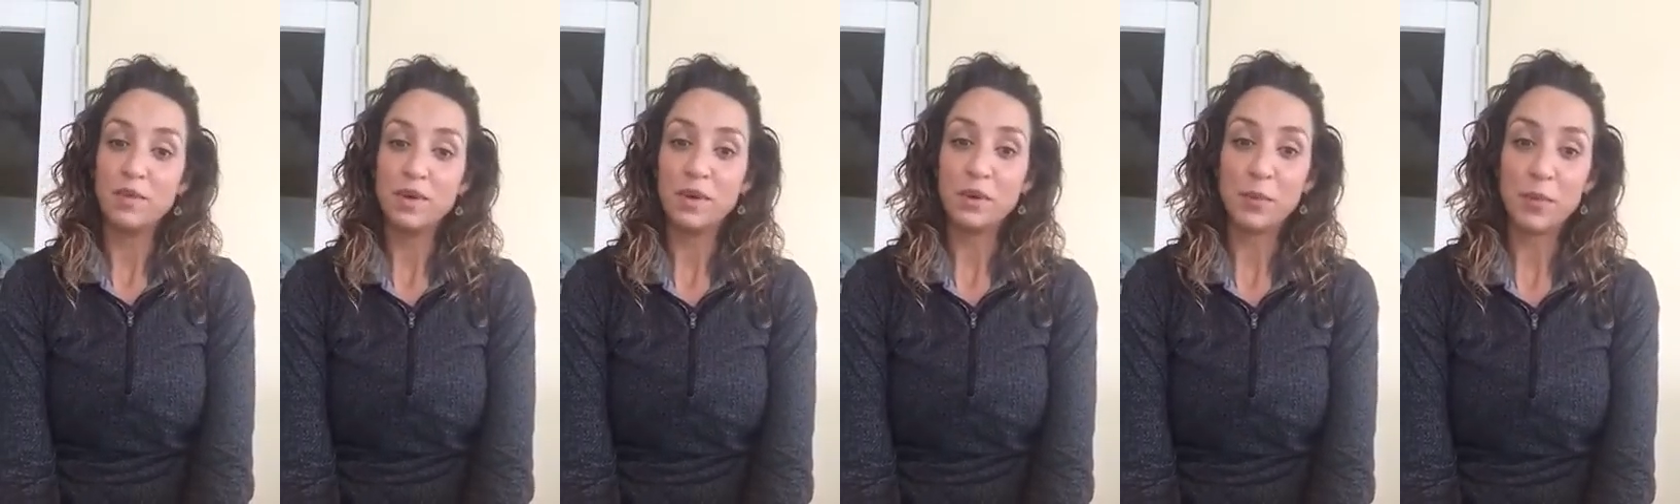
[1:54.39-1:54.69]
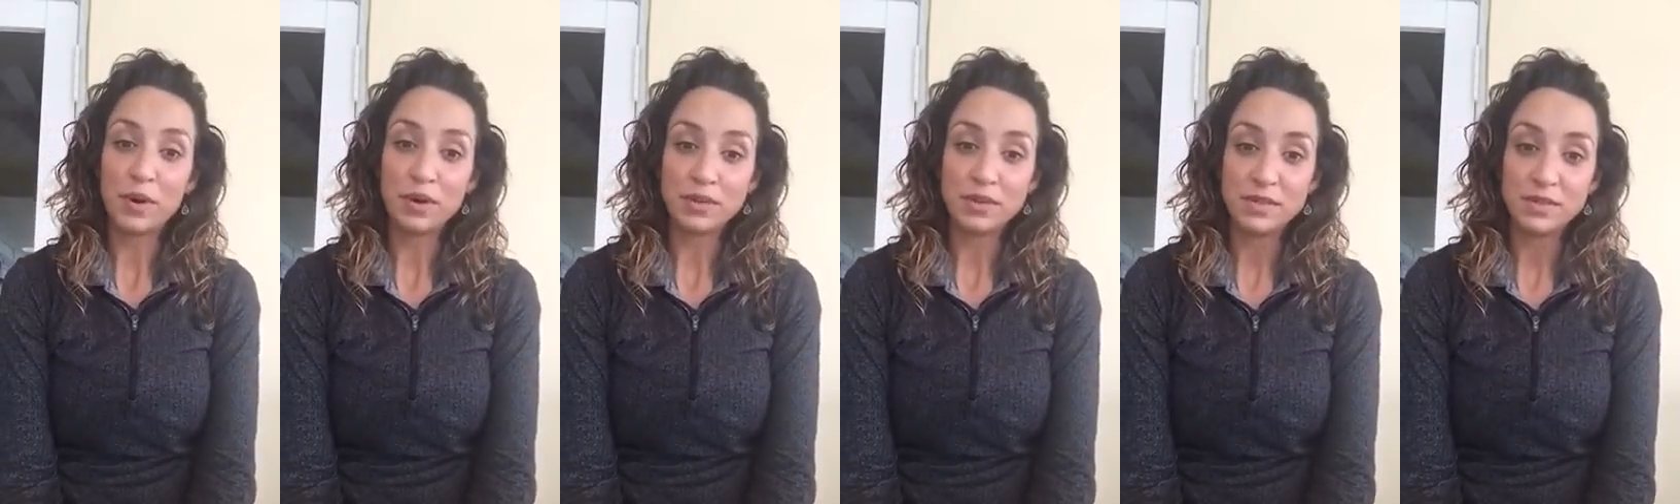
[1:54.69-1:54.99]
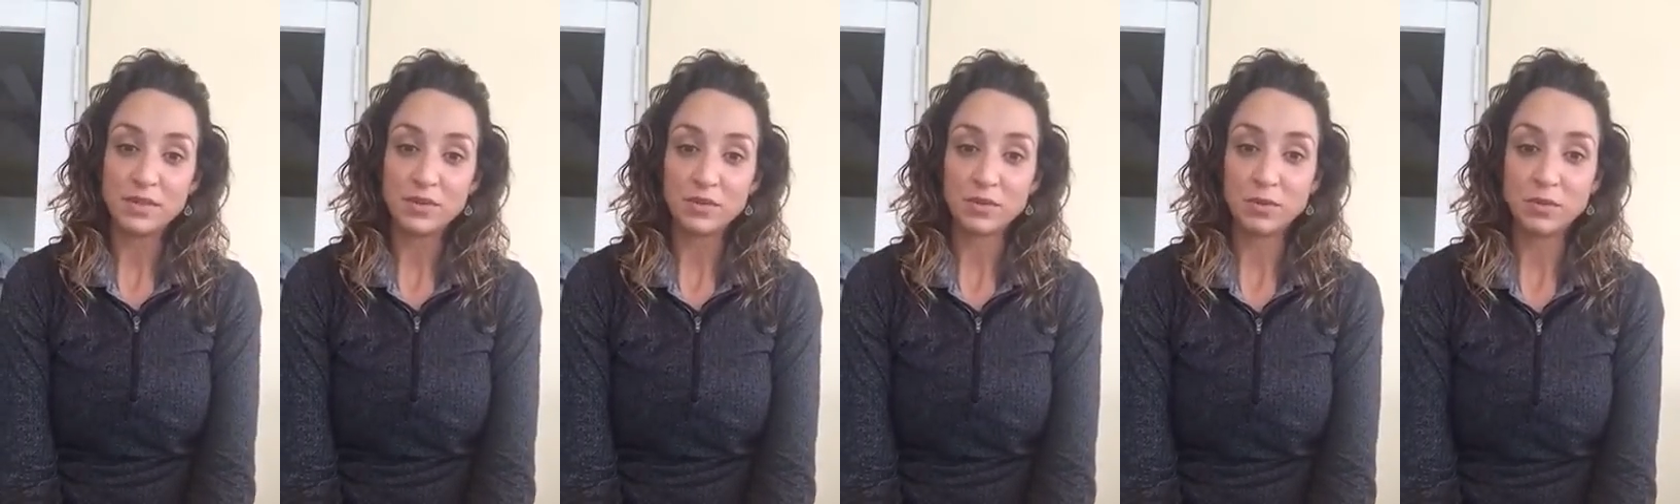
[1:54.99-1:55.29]
being a part of
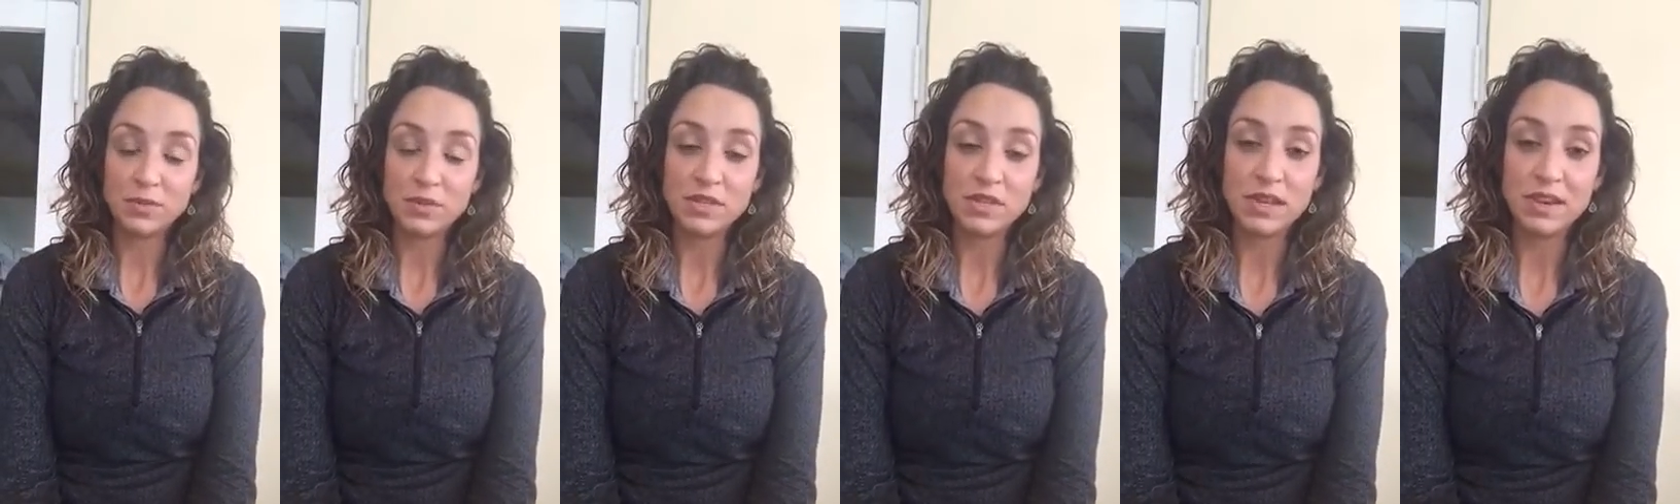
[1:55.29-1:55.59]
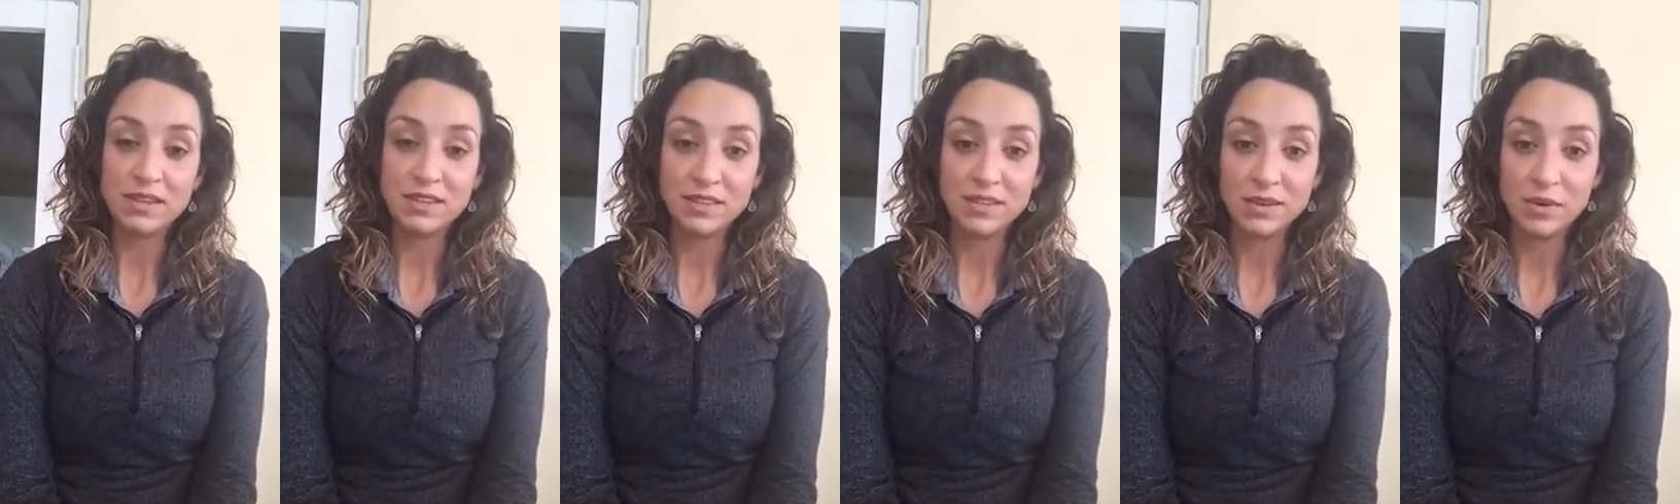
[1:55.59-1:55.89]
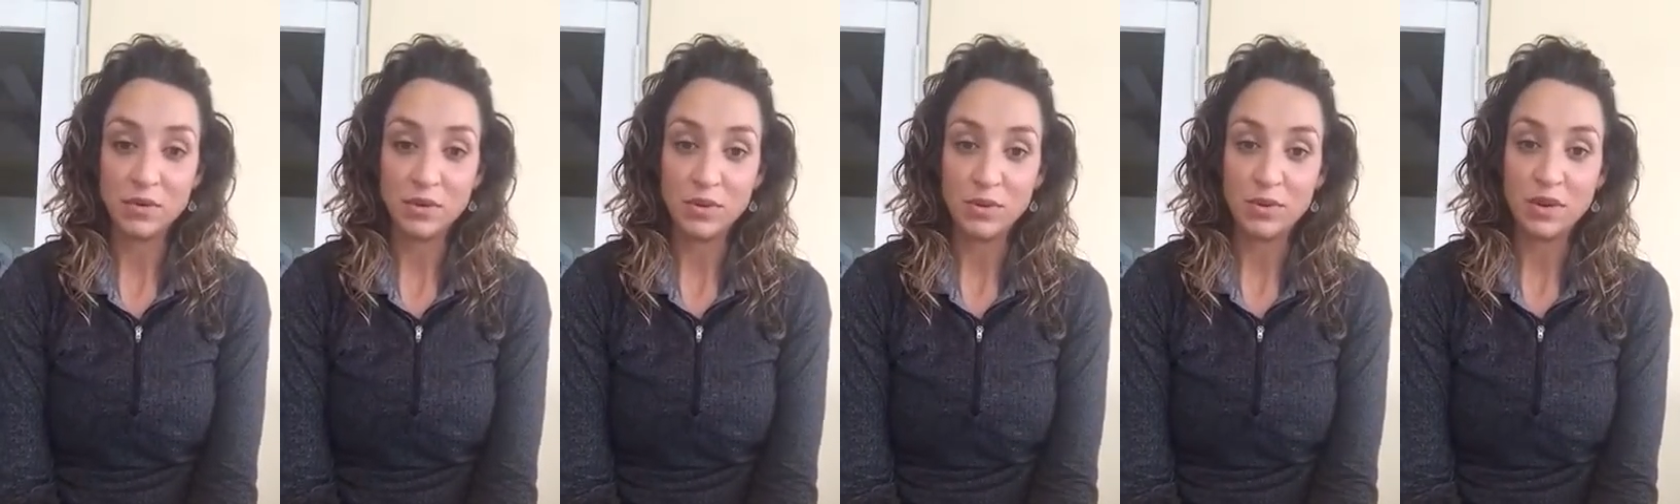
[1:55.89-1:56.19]
these groups and getting to
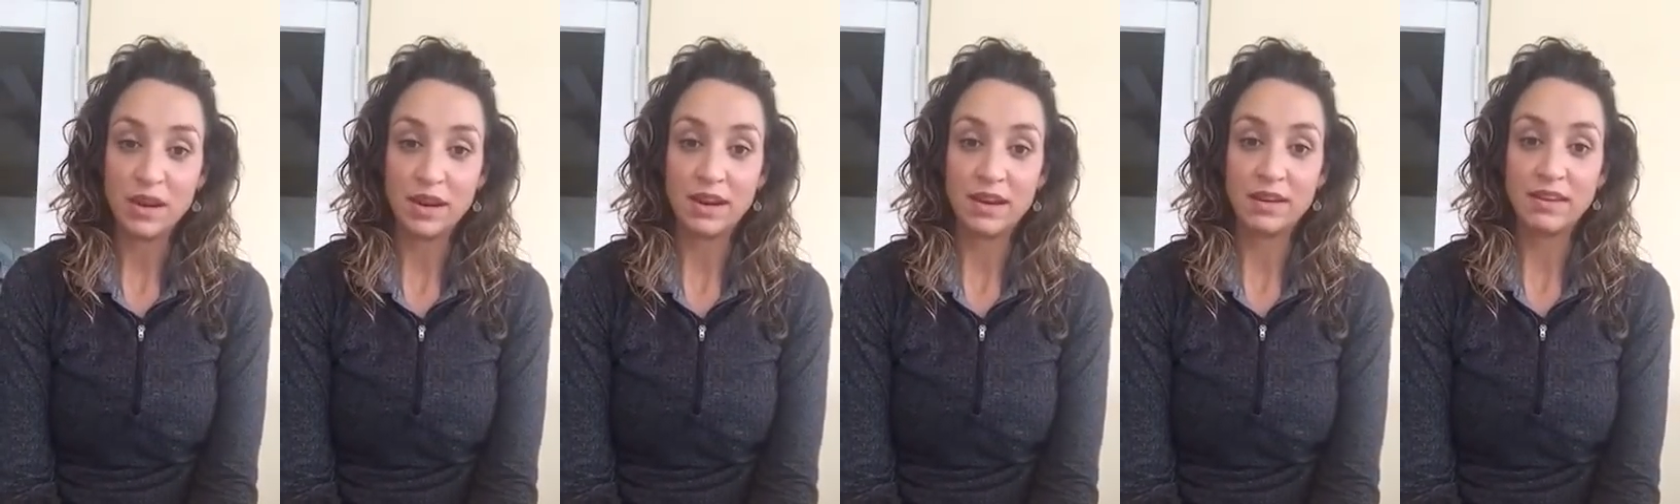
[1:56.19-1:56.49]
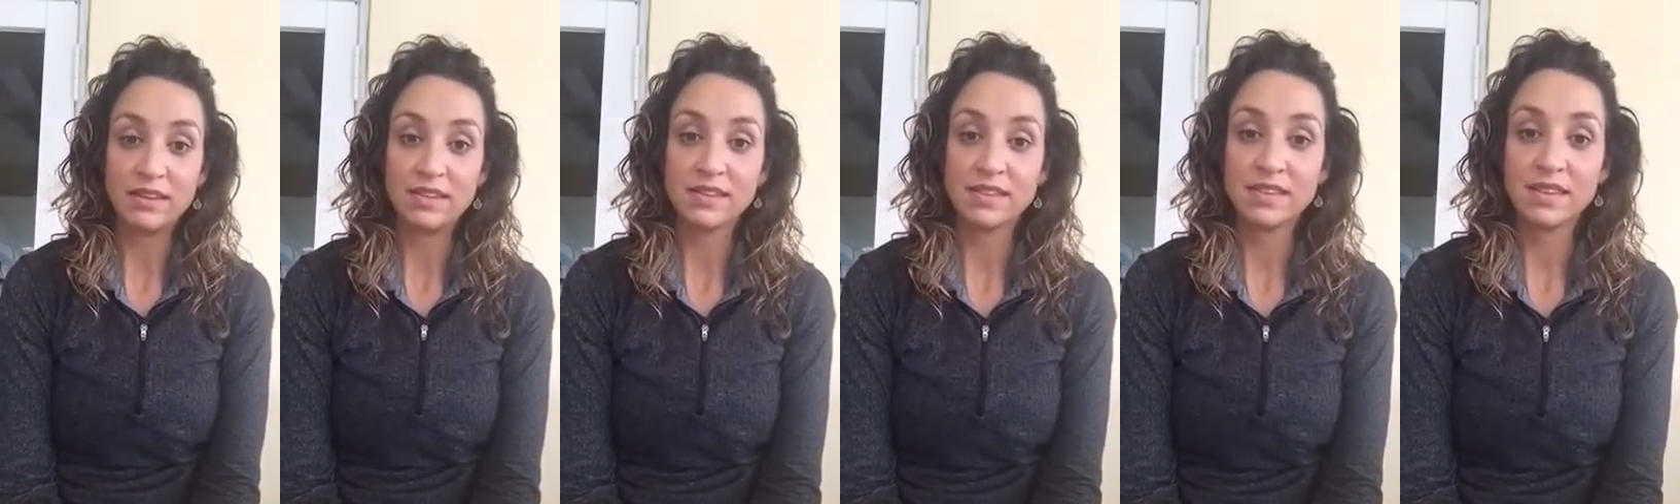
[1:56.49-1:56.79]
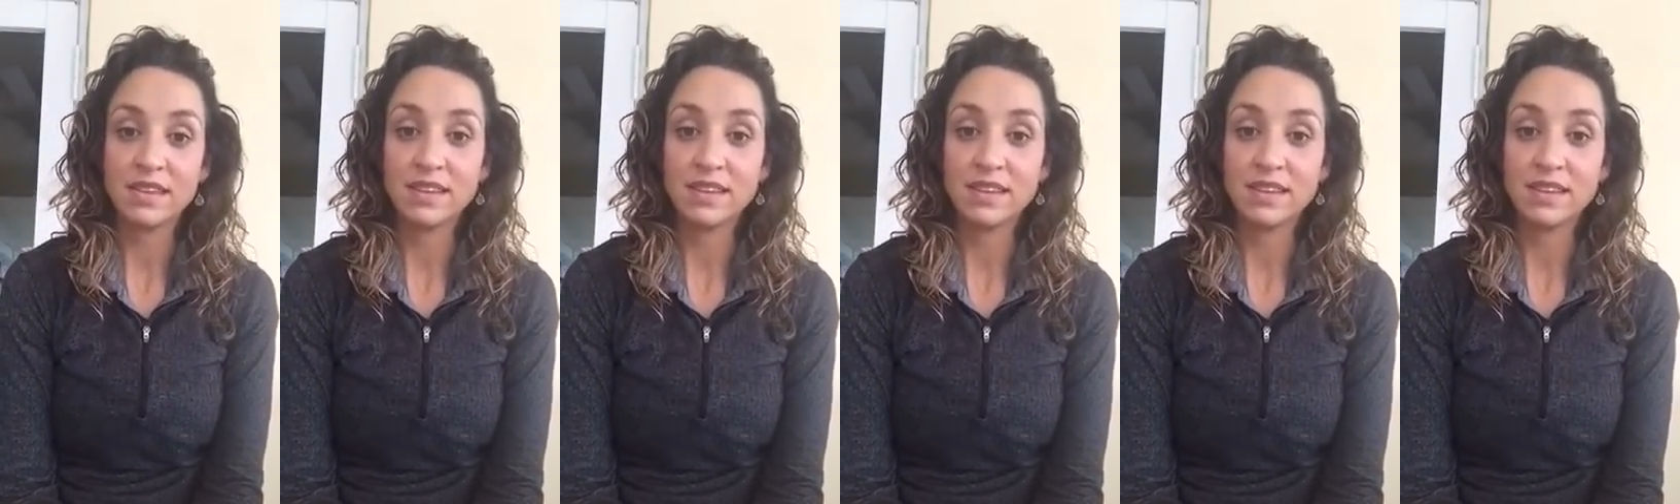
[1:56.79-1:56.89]
know you guys.